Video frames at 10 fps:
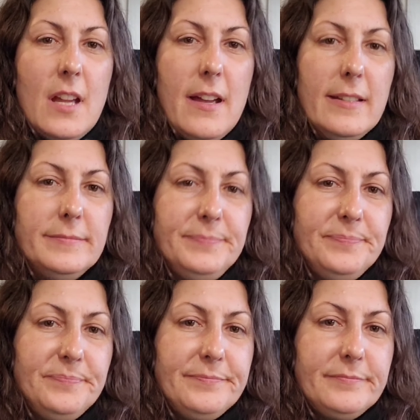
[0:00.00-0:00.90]
Hi,
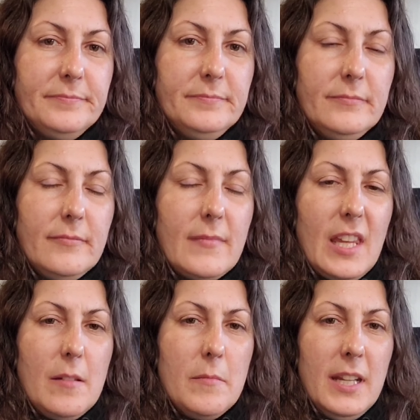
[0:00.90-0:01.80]

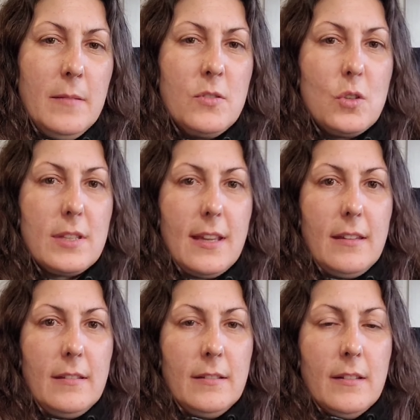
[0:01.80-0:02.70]
my name's
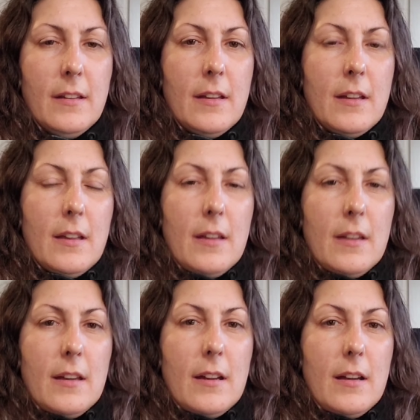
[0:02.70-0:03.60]
Jose.
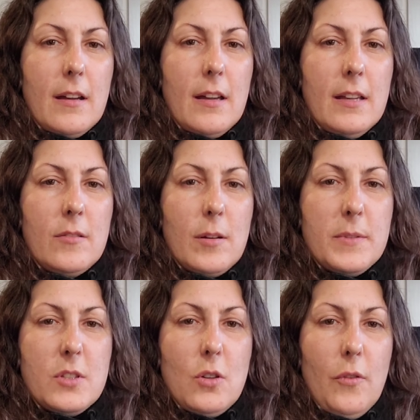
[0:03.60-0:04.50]
I grew up
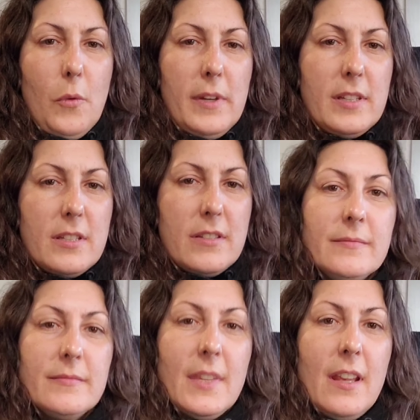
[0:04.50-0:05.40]
as a Jehovah's Witness.
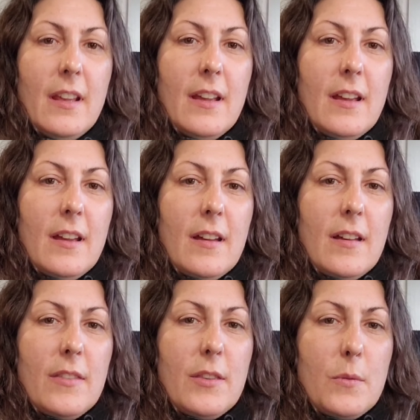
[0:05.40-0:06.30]

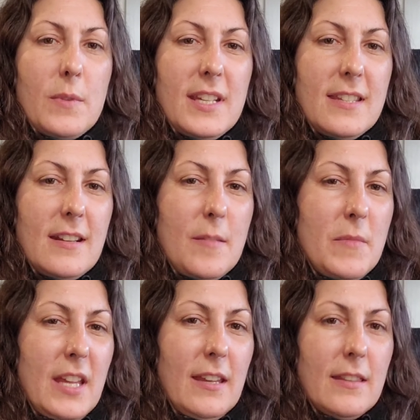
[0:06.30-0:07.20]
The reason I'm
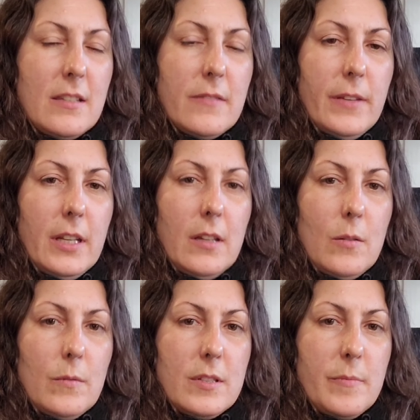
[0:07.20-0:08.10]
making this
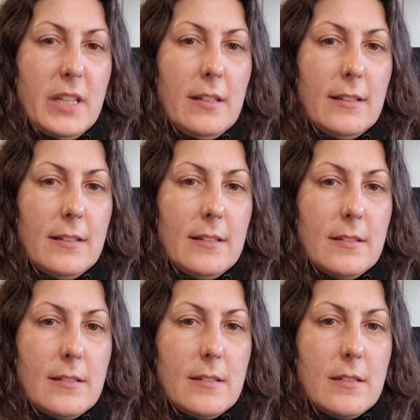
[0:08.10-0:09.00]
video is
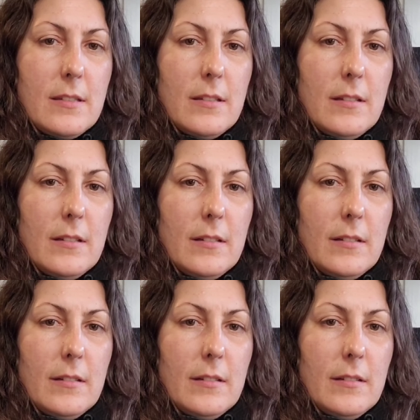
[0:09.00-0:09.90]
because
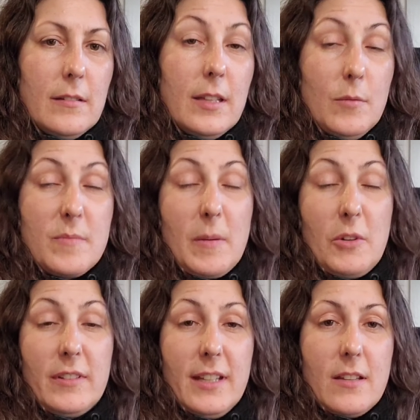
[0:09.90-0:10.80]
it was my
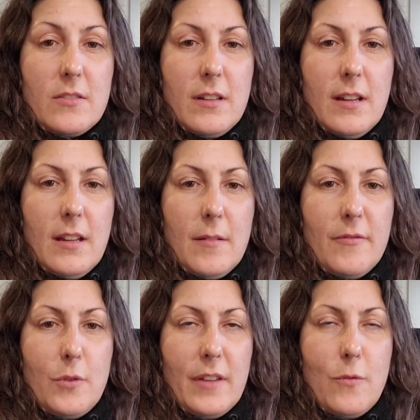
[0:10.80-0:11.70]
birthday yesterday. I'm
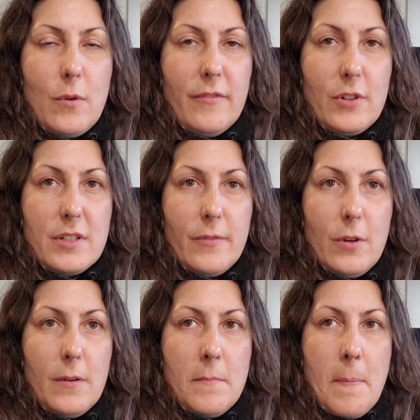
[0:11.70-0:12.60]
44, first of all.